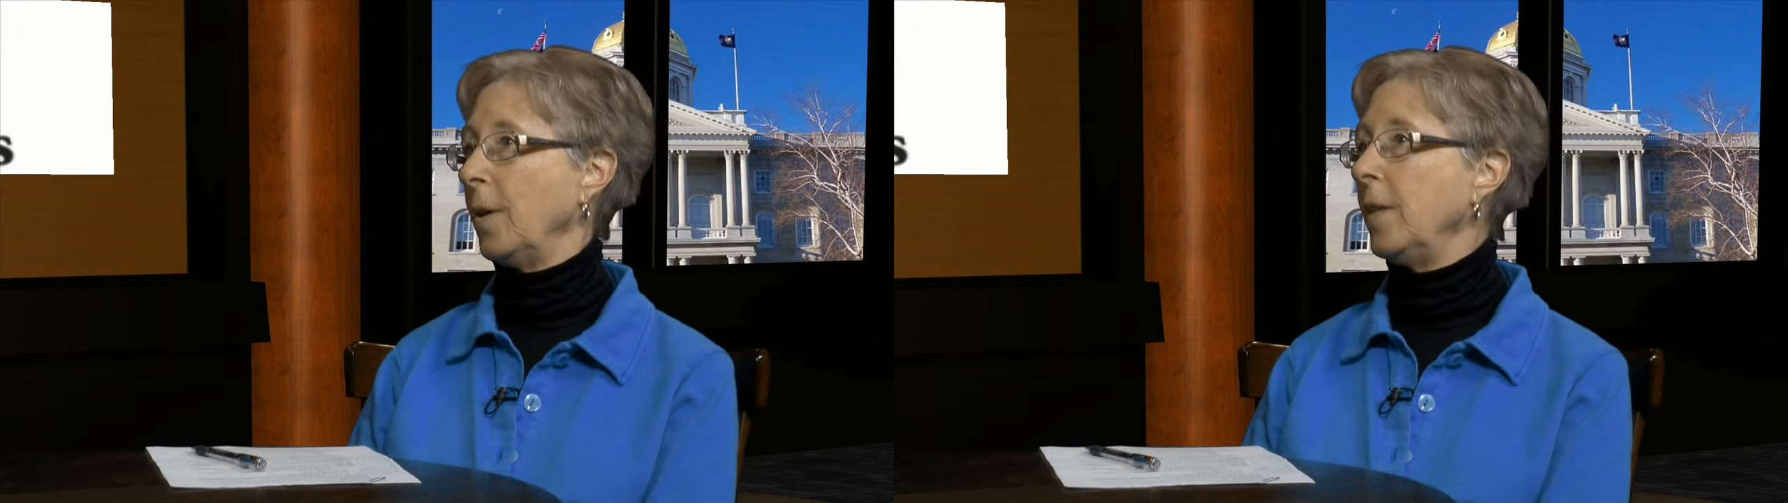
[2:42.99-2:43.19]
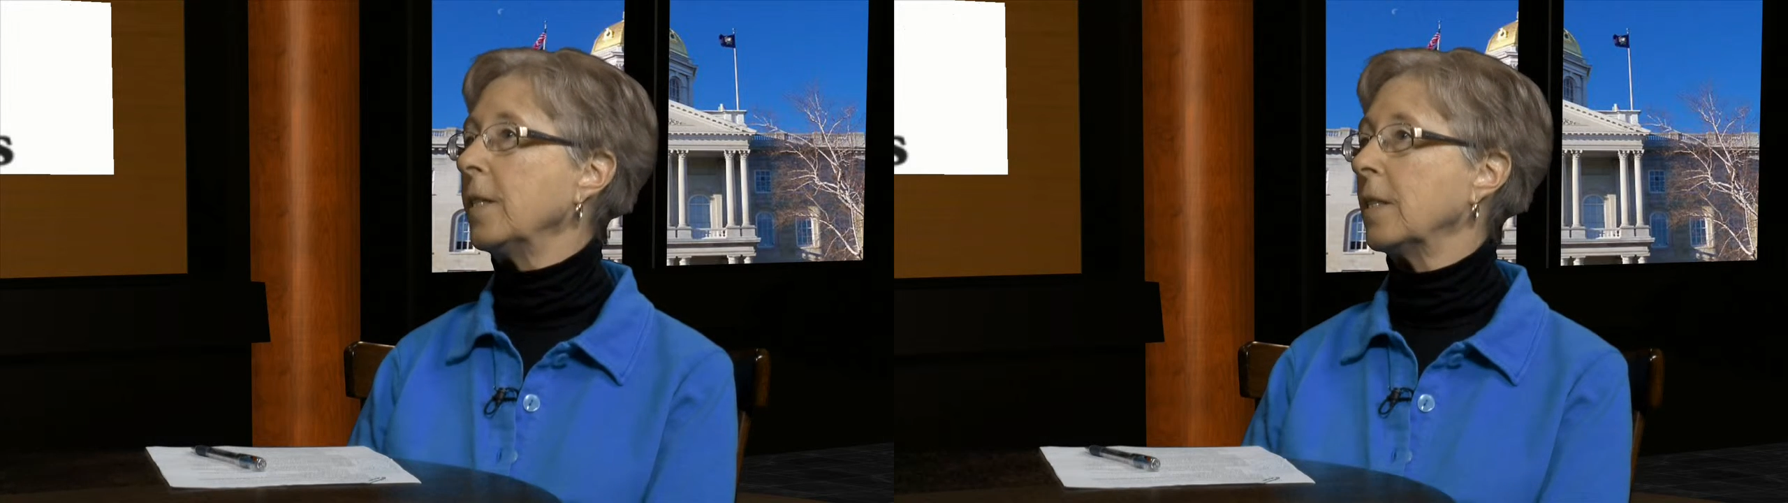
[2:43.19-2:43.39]

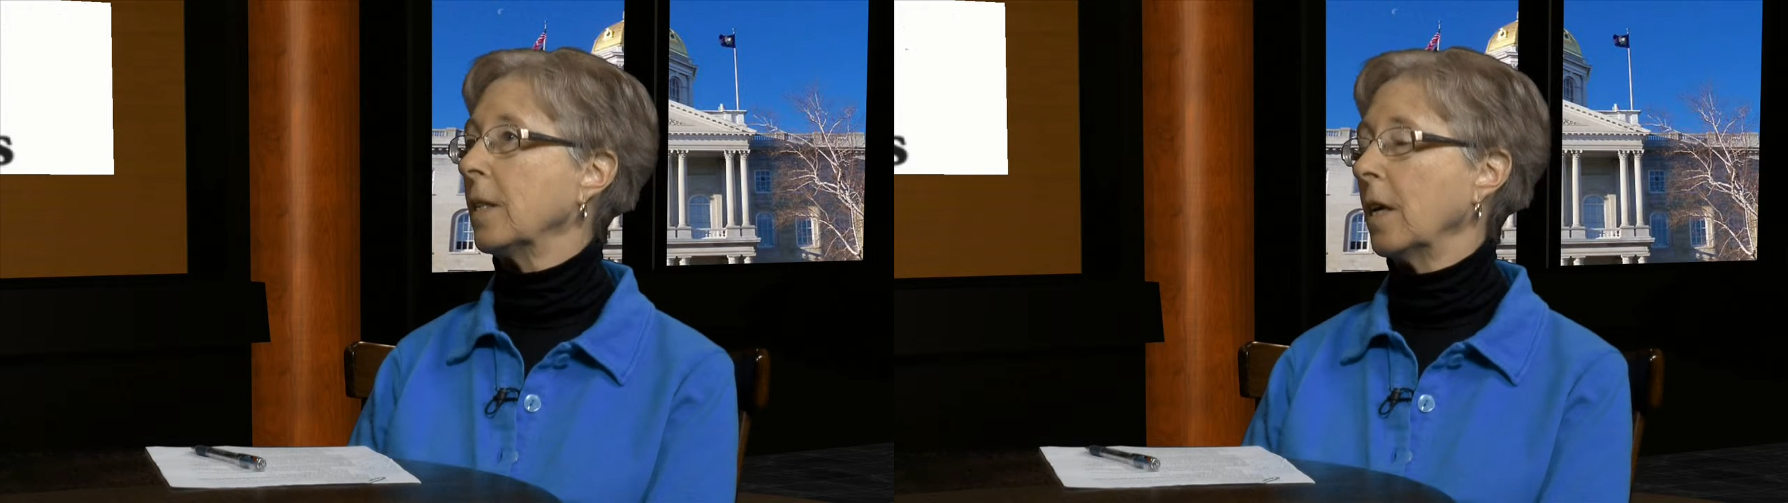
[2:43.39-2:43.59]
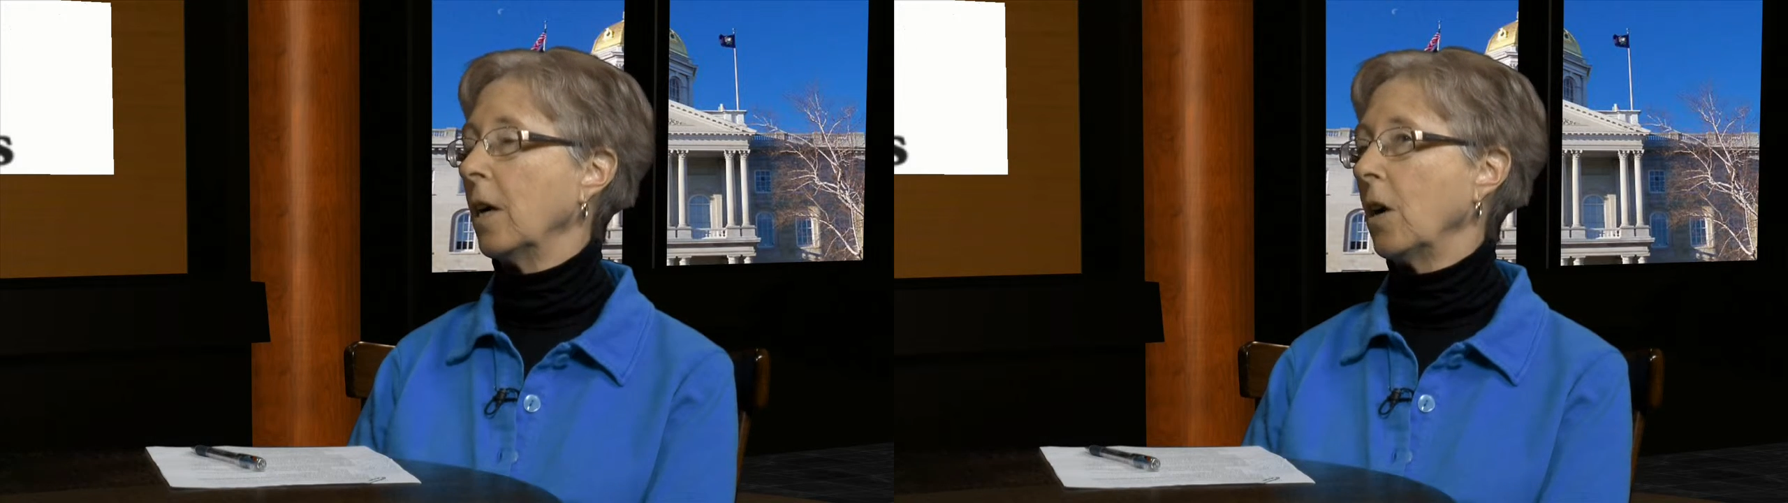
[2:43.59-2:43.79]
And this
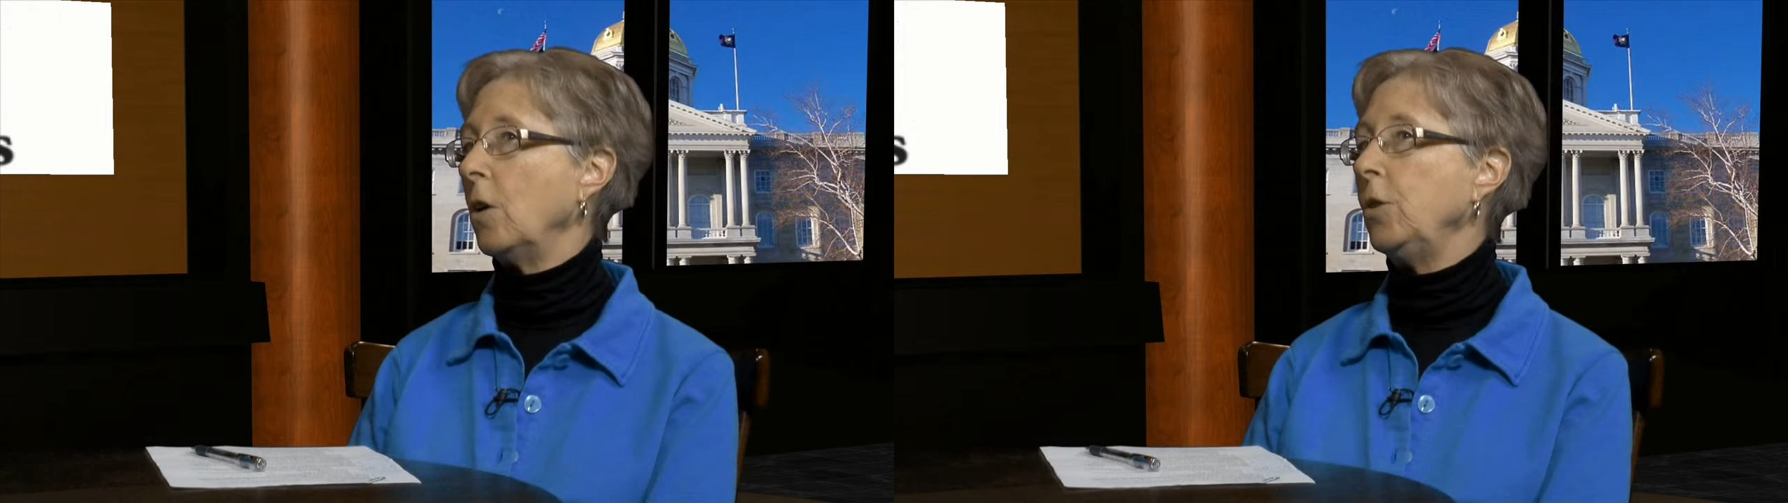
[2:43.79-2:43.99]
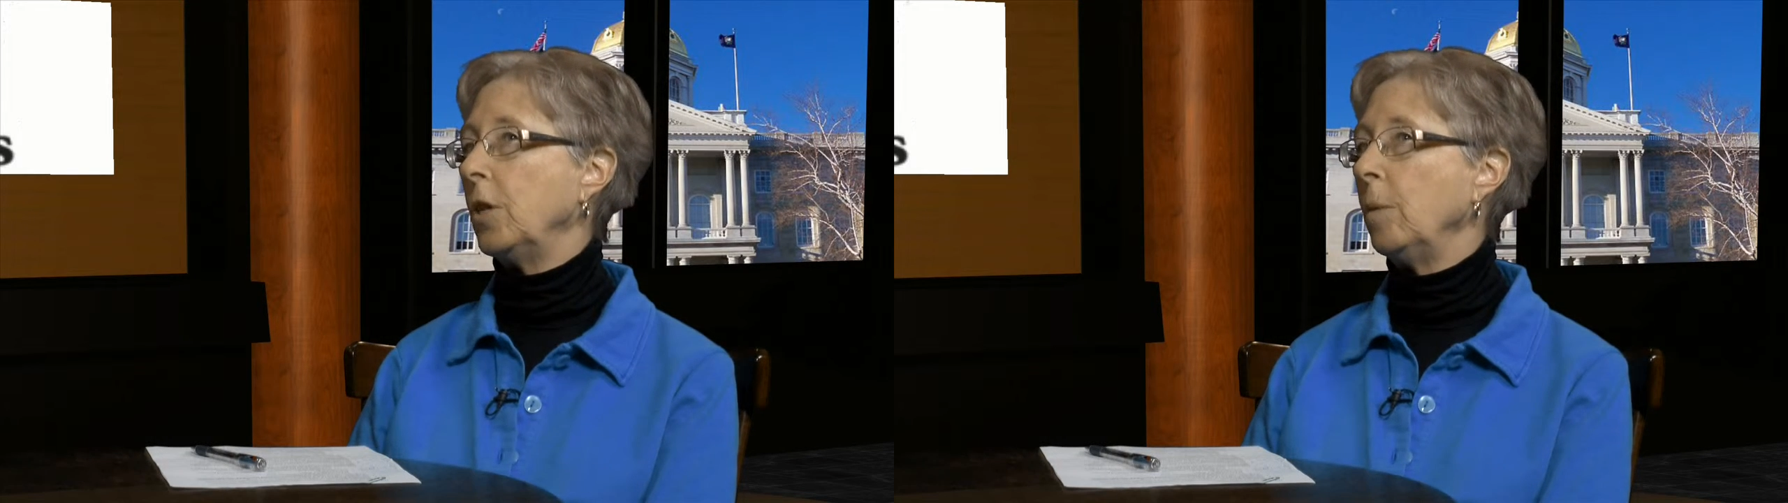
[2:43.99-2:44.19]

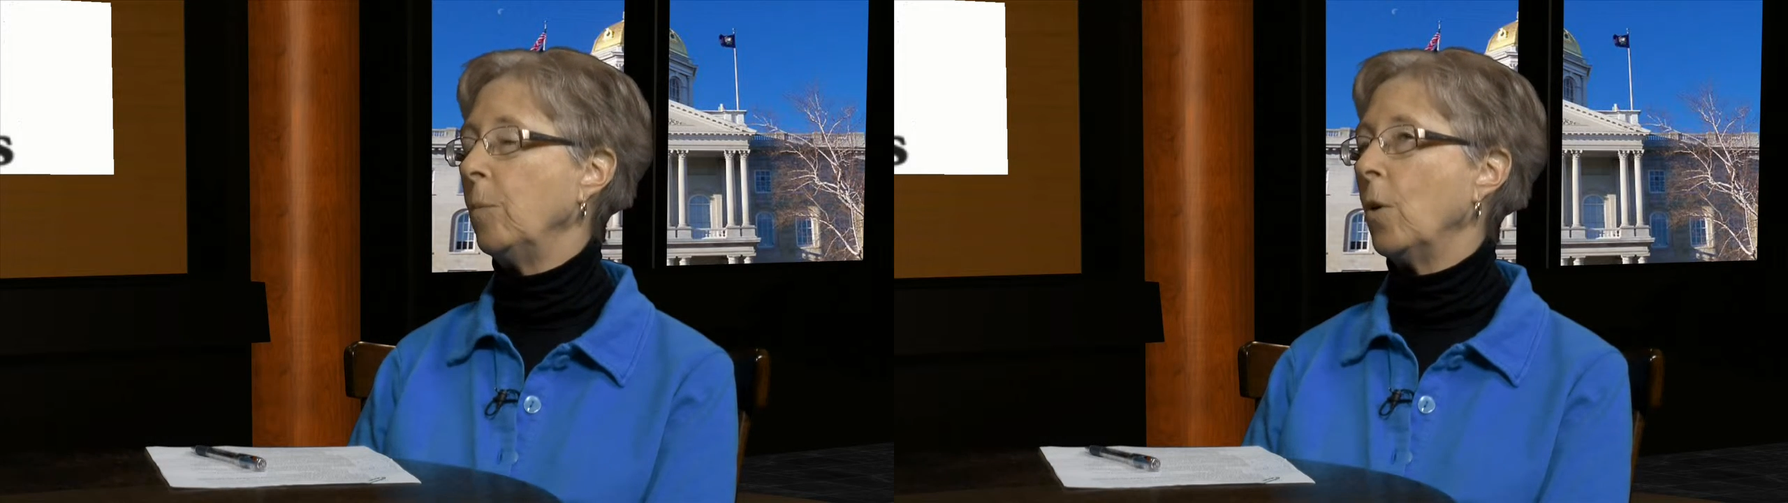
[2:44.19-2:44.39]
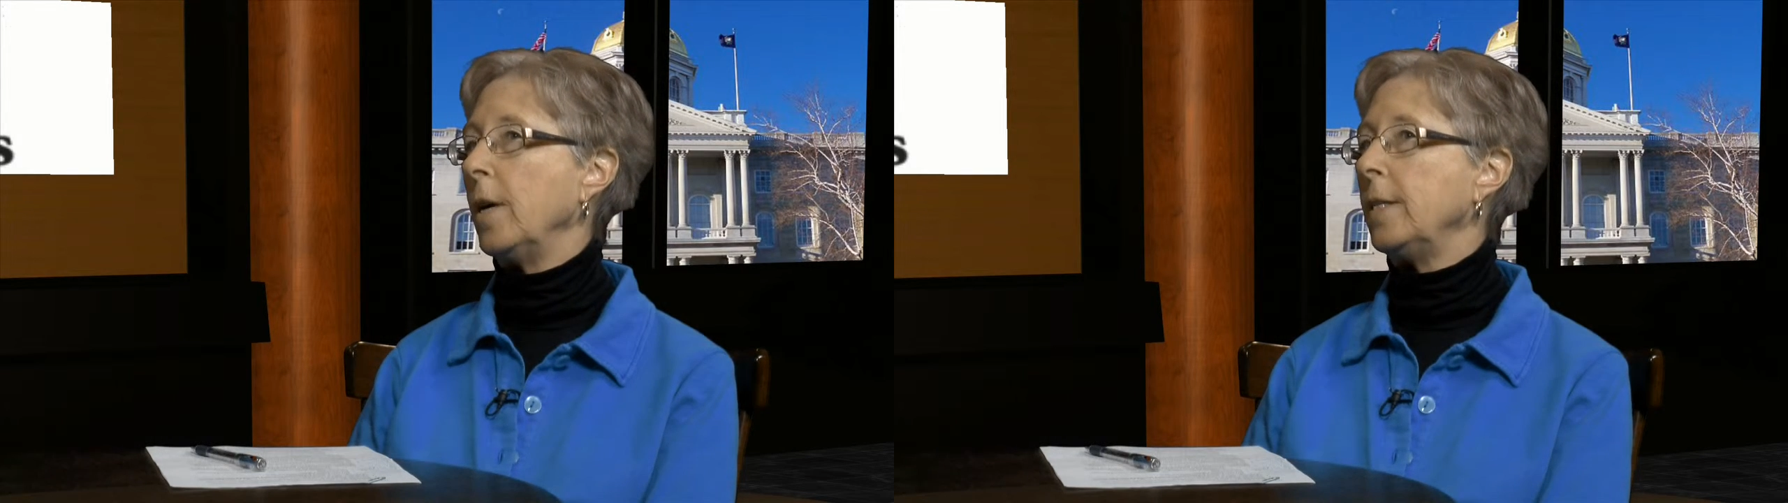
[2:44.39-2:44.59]
Coaching
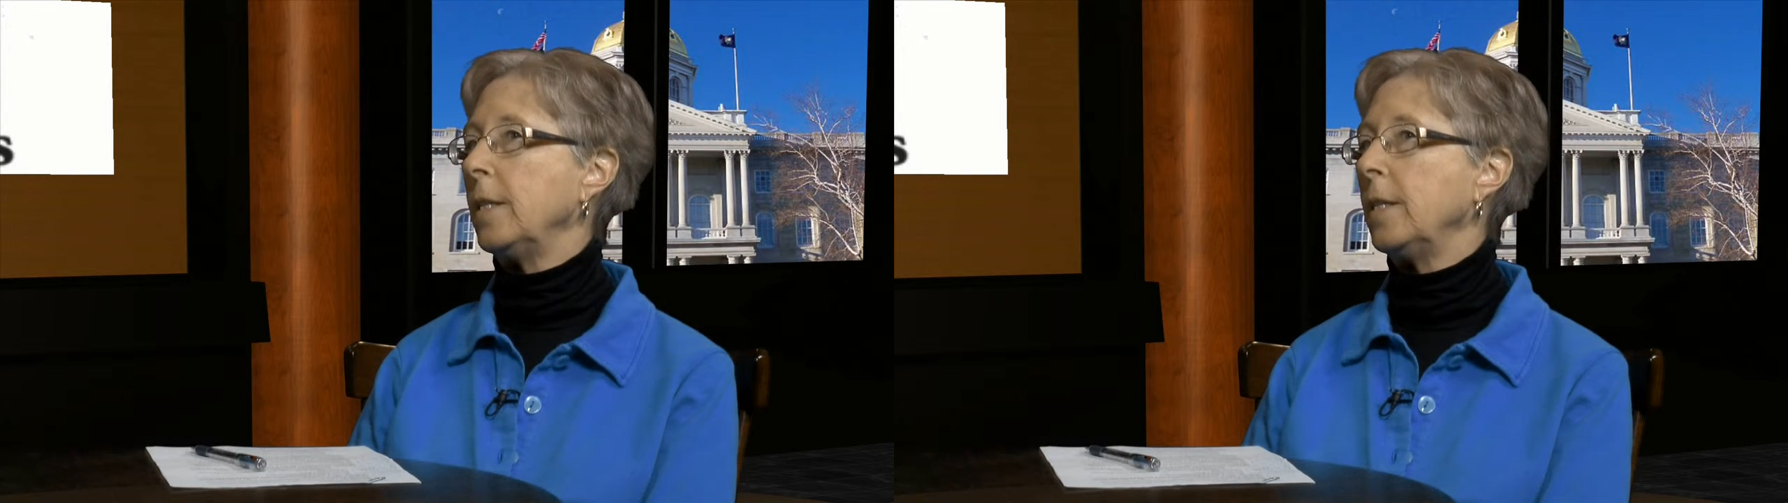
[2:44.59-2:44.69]
Boys